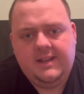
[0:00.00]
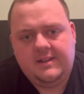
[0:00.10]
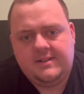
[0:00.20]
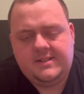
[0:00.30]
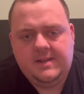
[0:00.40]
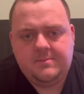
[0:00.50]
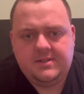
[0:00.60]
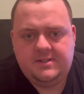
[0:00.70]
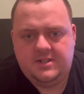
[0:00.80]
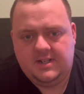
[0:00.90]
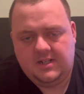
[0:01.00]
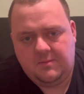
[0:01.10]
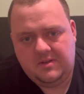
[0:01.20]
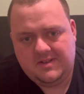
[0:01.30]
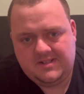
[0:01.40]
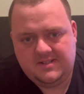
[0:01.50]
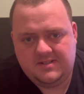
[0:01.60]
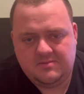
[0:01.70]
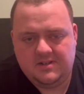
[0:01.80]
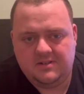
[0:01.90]
And I tipped GWS
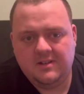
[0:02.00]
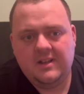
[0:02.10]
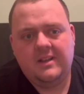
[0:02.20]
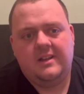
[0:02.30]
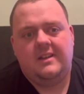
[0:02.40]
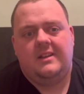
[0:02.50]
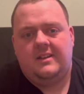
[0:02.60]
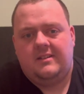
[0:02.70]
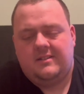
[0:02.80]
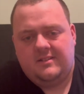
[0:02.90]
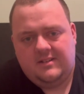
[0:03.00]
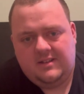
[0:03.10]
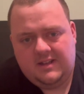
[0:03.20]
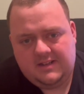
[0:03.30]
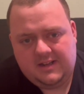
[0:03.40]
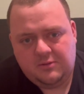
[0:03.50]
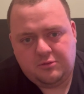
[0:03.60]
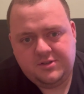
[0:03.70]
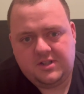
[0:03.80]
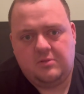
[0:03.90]
as well. And they
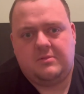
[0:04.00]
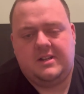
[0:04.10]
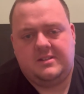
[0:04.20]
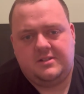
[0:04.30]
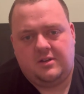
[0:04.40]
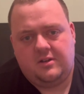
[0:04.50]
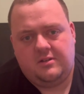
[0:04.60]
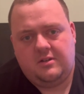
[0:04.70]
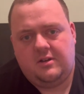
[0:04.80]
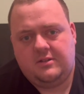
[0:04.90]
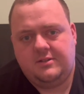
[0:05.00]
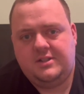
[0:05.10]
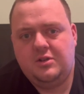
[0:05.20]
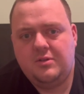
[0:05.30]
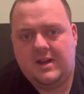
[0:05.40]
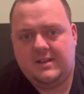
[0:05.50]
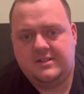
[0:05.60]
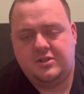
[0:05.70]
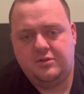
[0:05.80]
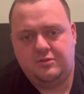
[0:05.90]
also won, so I, I got two out of
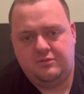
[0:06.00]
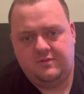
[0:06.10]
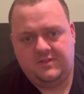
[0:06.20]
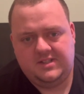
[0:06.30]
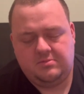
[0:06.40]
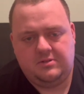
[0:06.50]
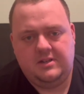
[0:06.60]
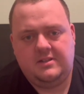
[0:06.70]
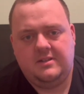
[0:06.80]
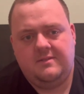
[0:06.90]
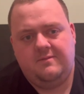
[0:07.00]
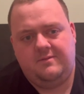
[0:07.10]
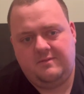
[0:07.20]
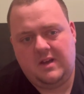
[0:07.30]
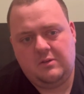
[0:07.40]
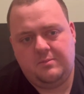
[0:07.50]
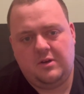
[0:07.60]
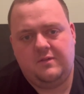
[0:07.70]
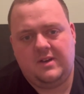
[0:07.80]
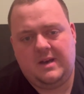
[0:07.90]
two this week and they were
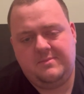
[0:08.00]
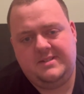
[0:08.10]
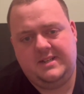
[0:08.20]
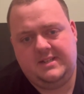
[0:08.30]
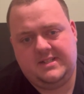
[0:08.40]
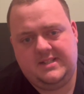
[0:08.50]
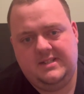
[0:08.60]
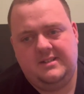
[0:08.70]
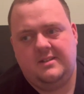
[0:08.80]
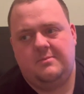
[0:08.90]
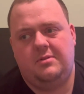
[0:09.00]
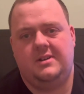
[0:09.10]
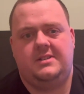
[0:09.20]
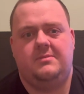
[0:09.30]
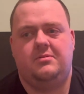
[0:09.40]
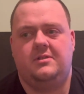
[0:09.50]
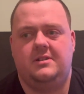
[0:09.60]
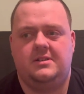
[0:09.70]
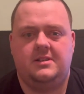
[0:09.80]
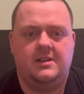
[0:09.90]
both upsets by
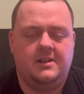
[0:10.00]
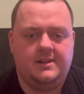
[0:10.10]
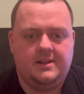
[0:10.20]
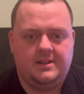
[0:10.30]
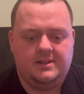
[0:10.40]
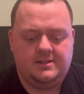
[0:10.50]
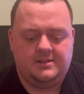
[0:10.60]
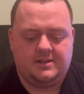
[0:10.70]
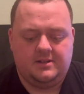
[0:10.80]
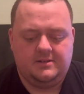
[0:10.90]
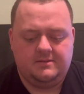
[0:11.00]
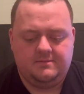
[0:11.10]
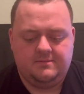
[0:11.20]
surprise. So